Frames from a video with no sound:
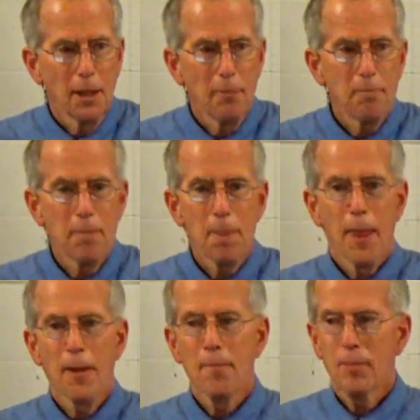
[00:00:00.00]
Um,
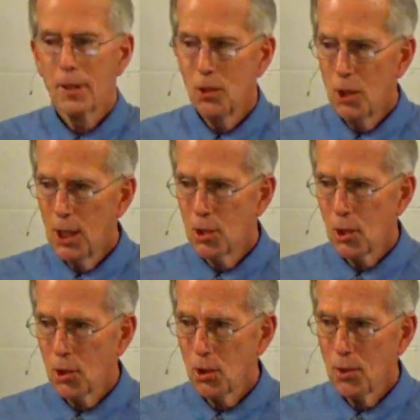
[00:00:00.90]

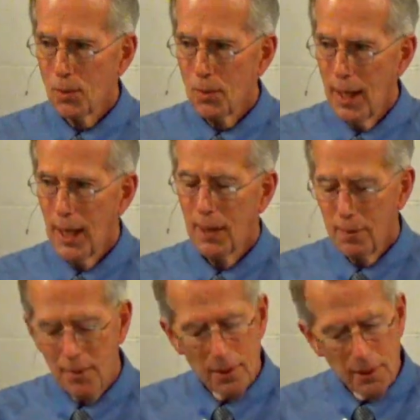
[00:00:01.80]
Jesus
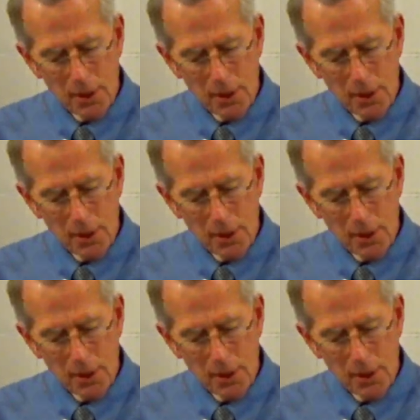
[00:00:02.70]
had